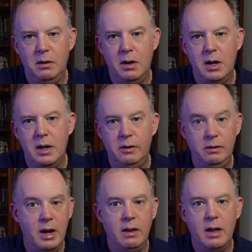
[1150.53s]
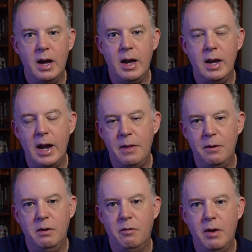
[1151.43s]
styli and their
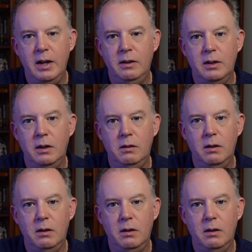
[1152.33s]
devices